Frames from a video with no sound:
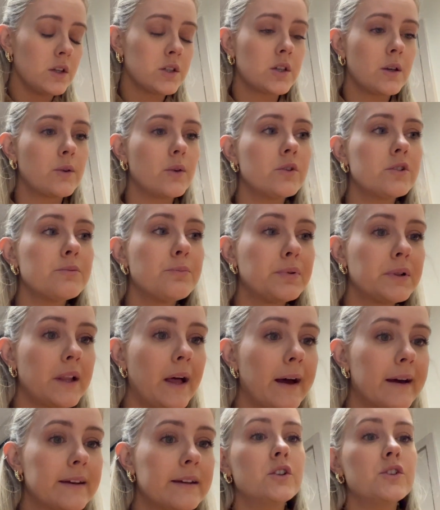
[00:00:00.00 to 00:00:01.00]
So I'm going to
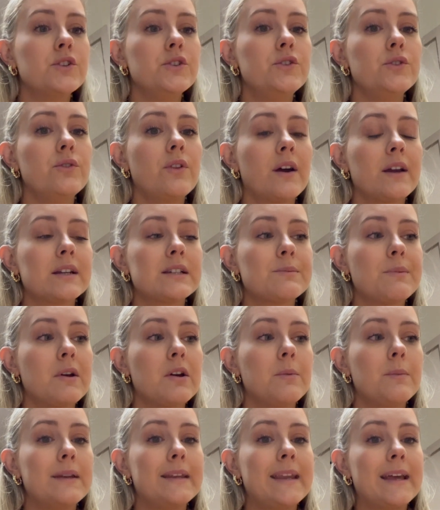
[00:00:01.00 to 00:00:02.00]
plan to do that
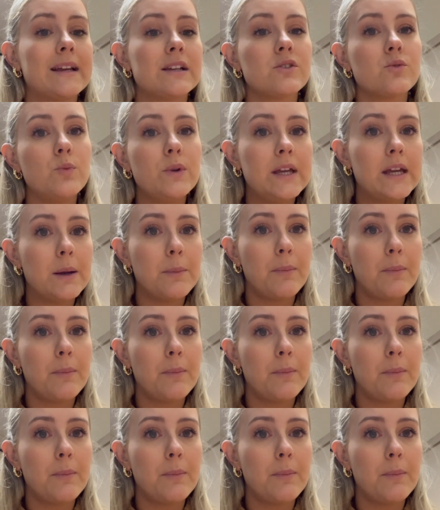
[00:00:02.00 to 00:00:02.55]
experiment next week,